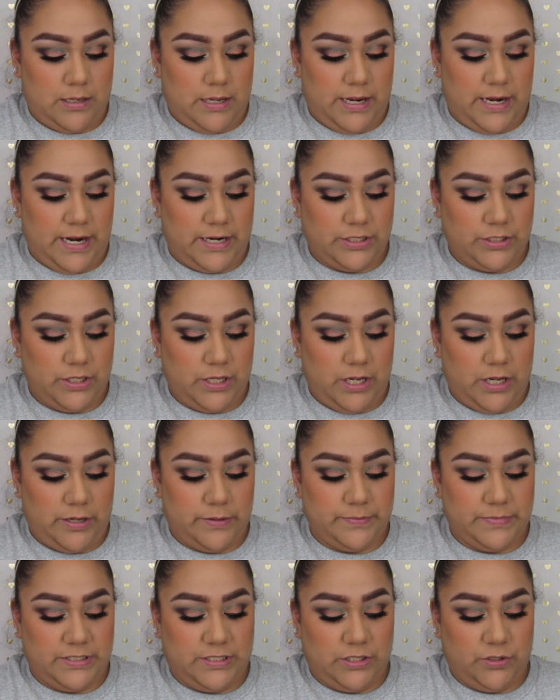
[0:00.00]
it actually
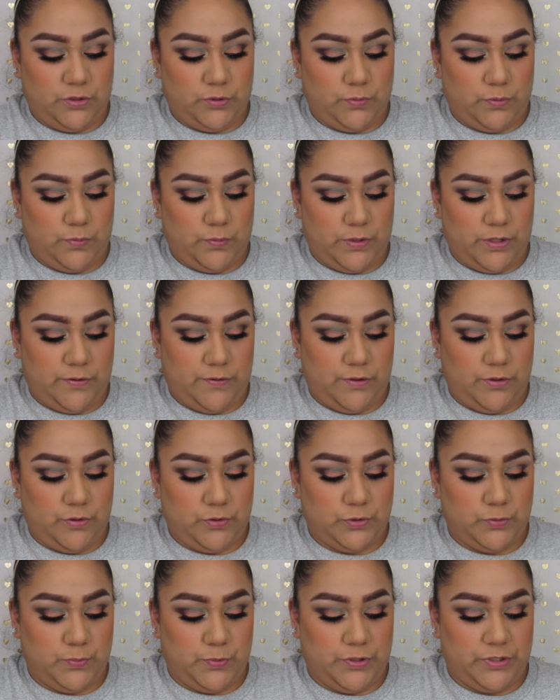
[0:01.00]
comes sealed with one of
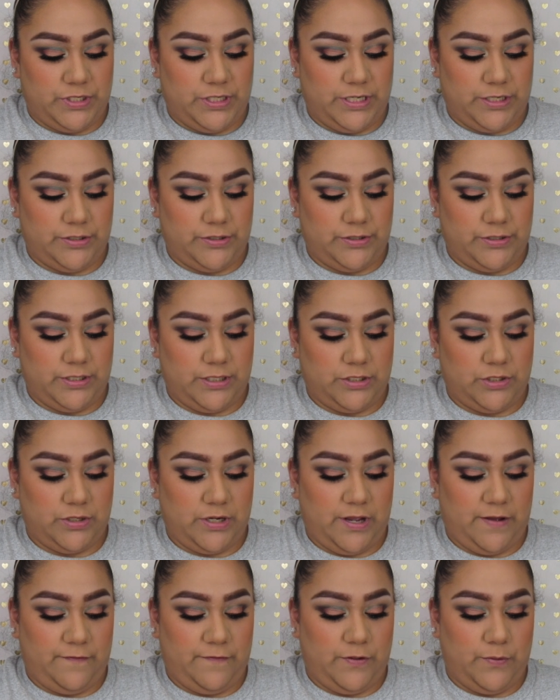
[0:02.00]
those protectors that
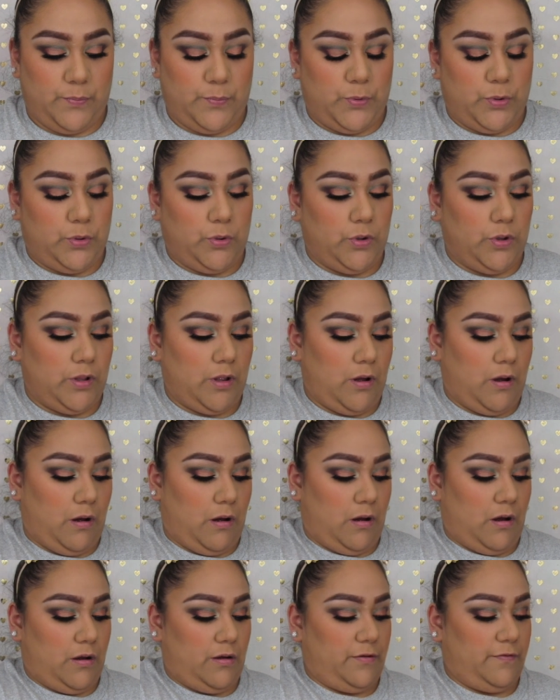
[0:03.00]
you have to pull
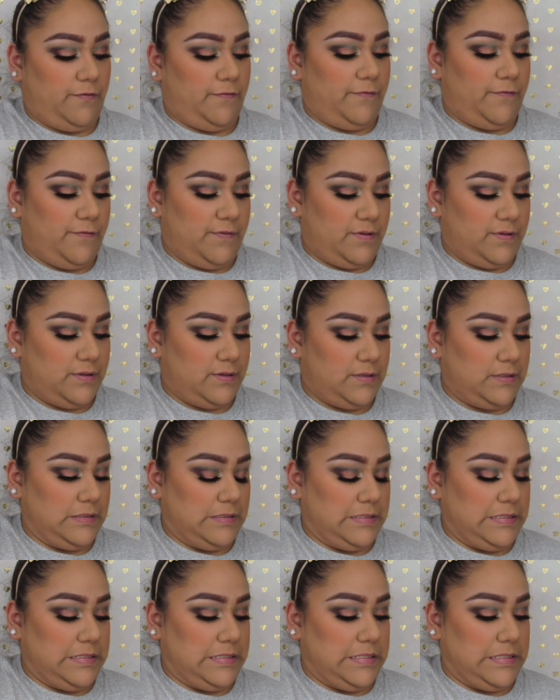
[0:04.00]
off.
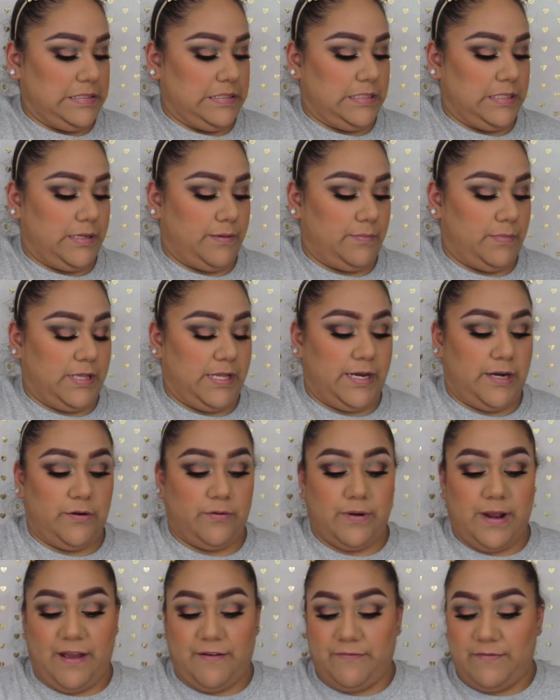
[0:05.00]
I'm glad I
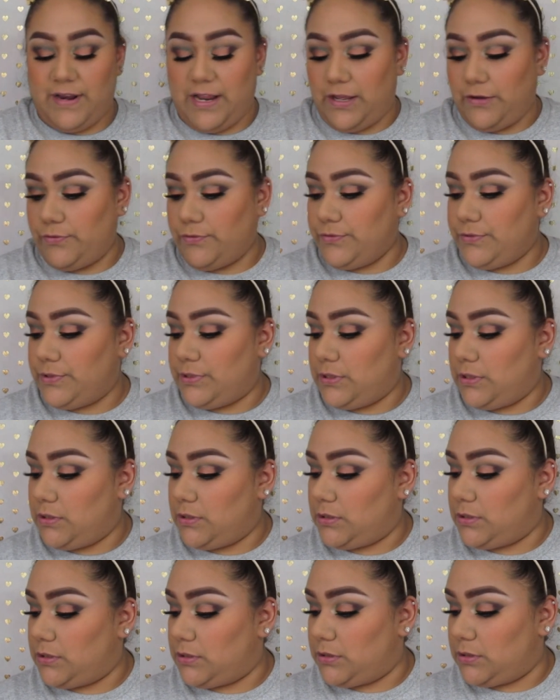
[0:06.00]
don't have nails.
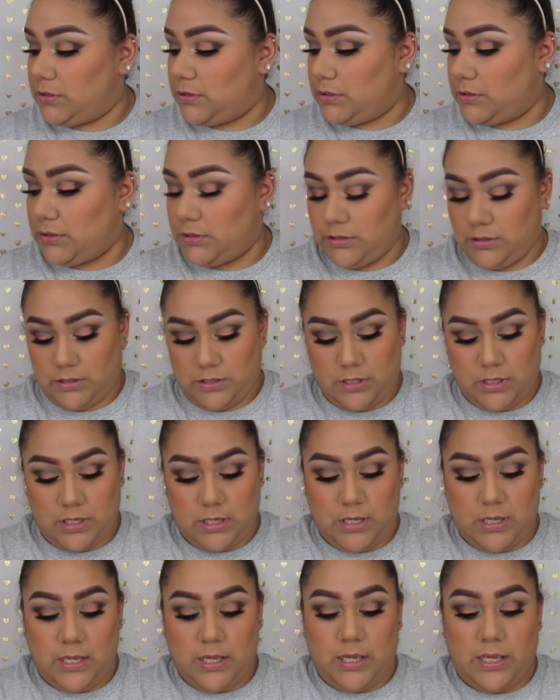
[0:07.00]

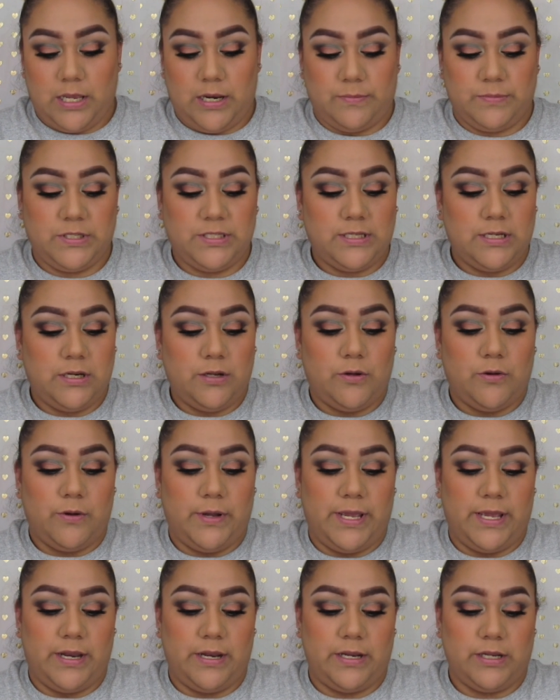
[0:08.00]
And I'm just going to go
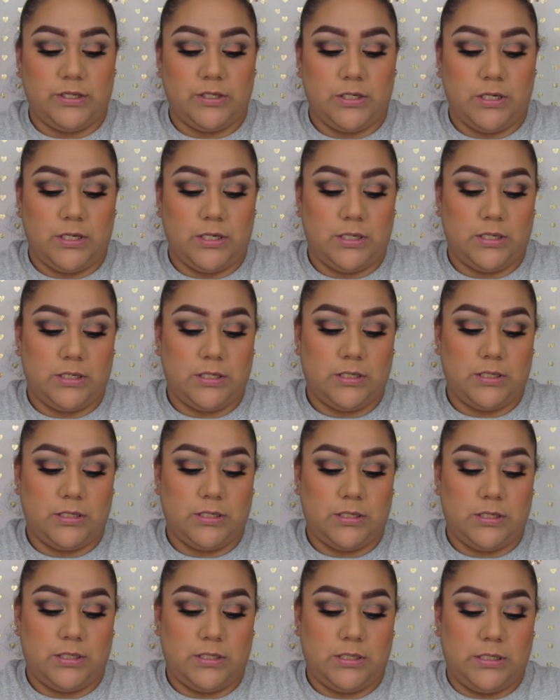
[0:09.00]
ahead and
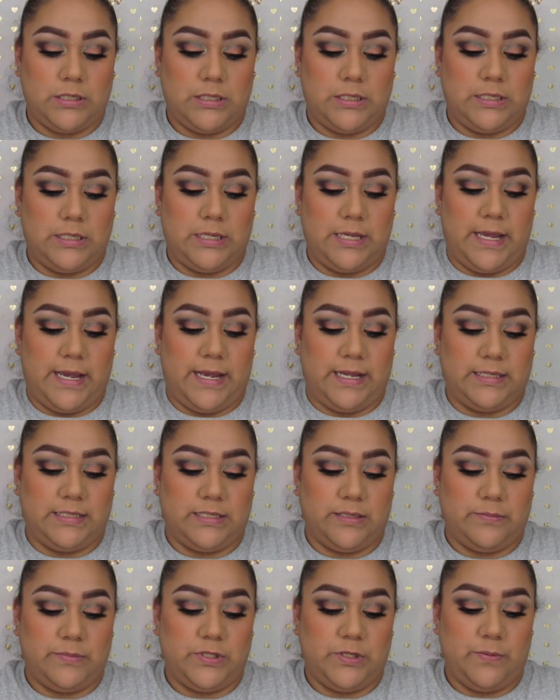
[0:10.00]
add
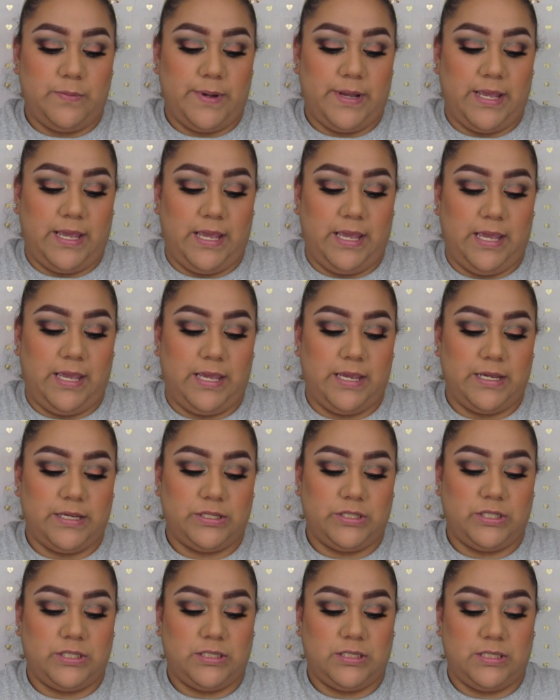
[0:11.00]
some to my
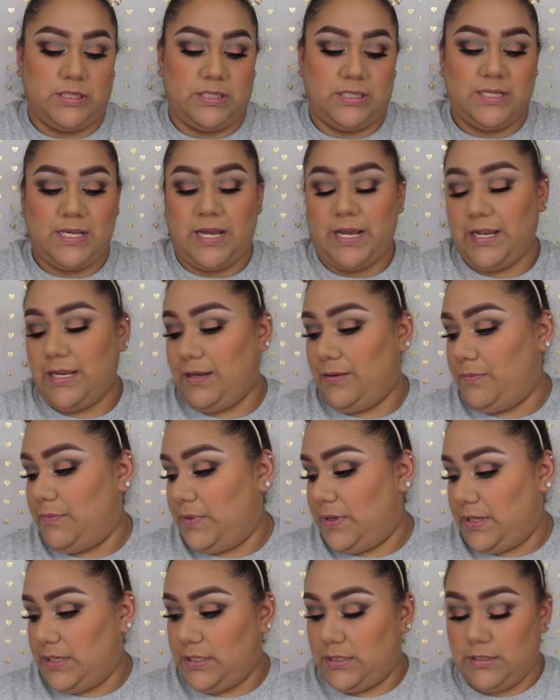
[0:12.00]
hand, just a tiny
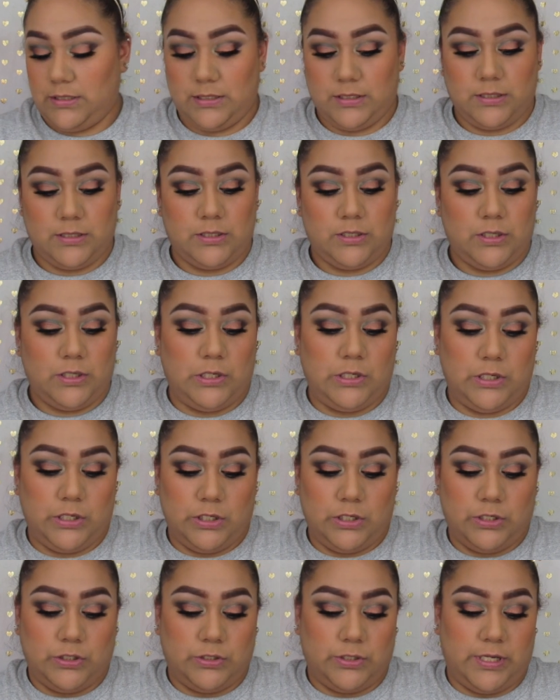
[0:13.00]
bit,
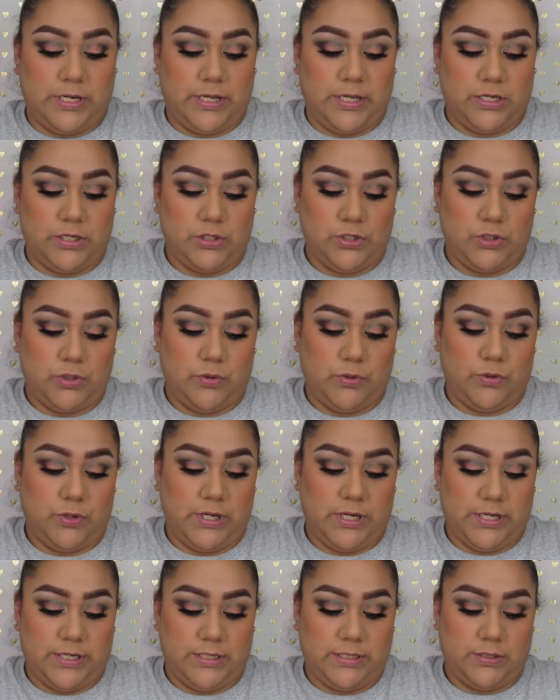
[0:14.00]
so I can show you
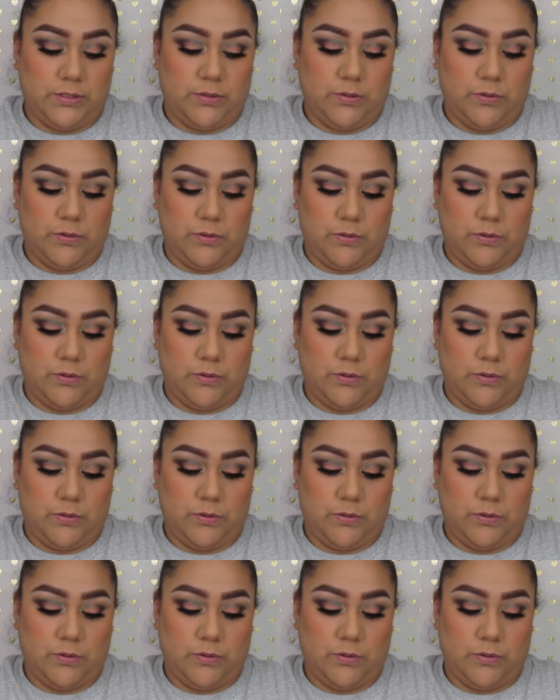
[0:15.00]
guys.